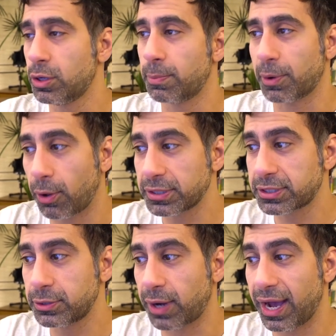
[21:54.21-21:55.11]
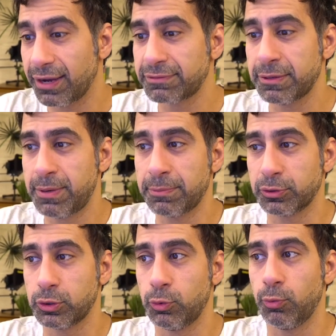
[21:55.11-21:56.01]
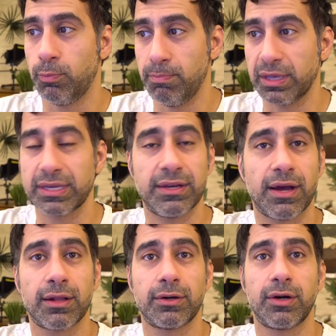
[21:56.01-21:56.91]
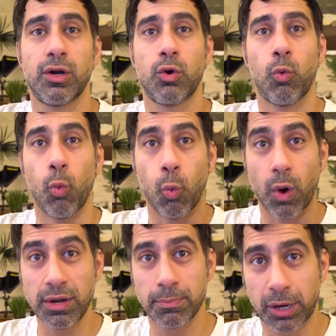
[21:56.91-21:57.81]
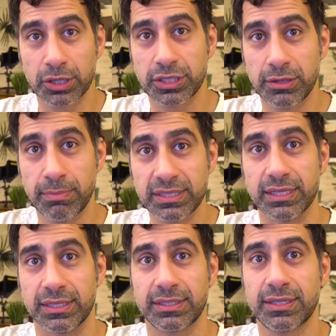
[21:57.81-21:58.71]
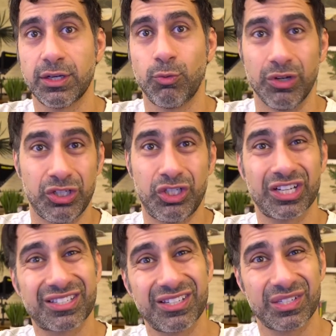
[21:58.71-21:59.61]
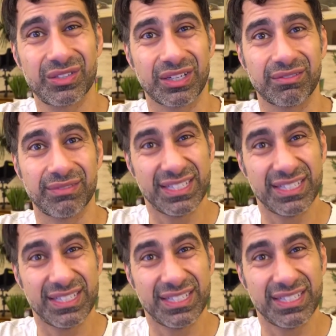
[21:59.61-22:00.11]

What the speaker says: But also I have seen people do $1 million one-person business with just consulting.